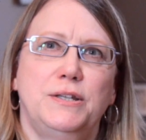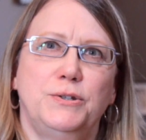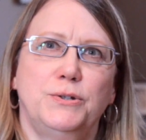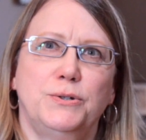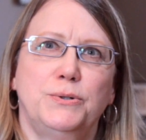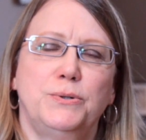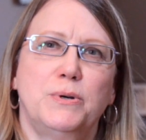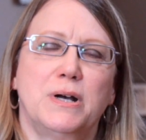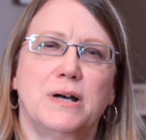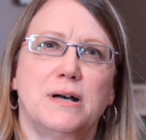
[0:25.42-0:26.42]

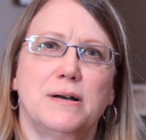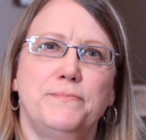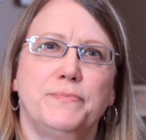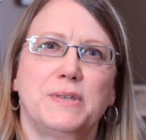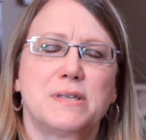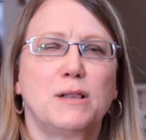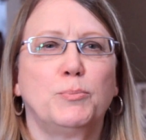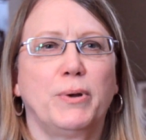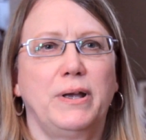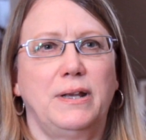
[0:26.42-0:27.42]
to um,
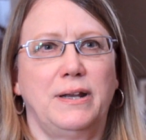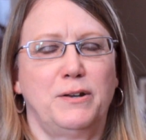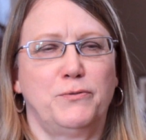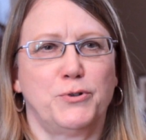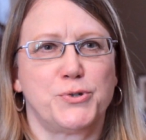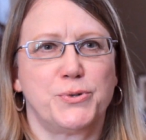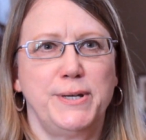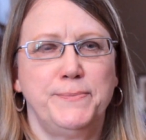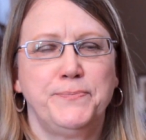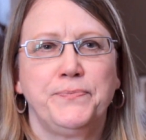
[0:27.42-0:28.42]
celebrate an anniversary
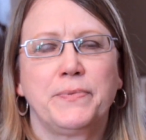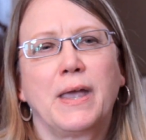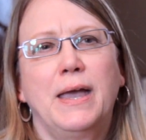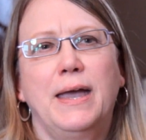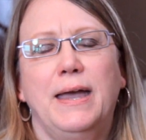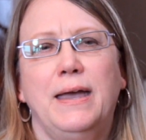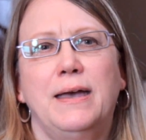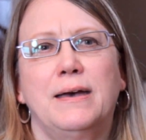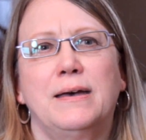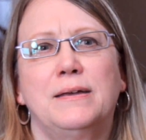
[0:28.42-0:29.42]

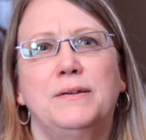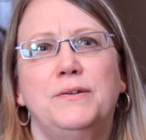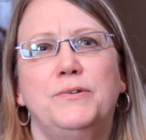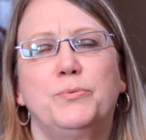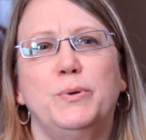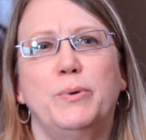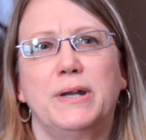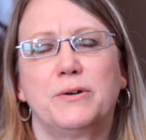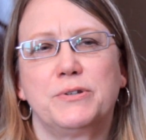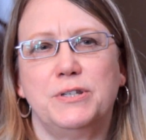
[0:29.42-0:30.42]
and we
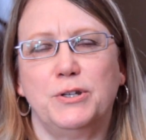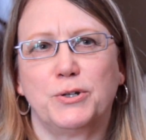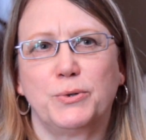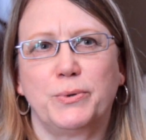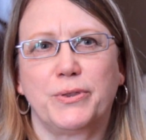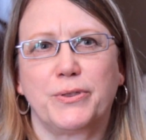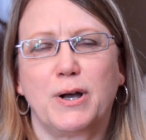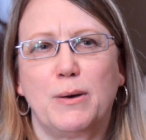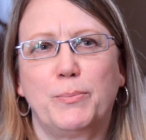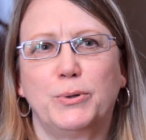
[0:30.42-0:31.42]
went out to dinner with the
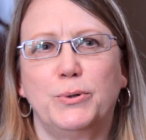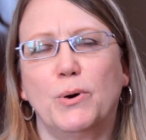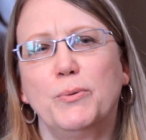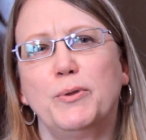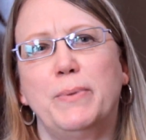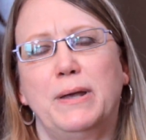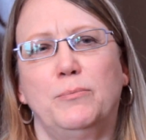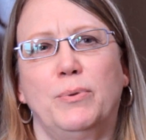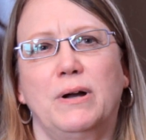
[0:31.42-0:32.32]
couple who owned the bed and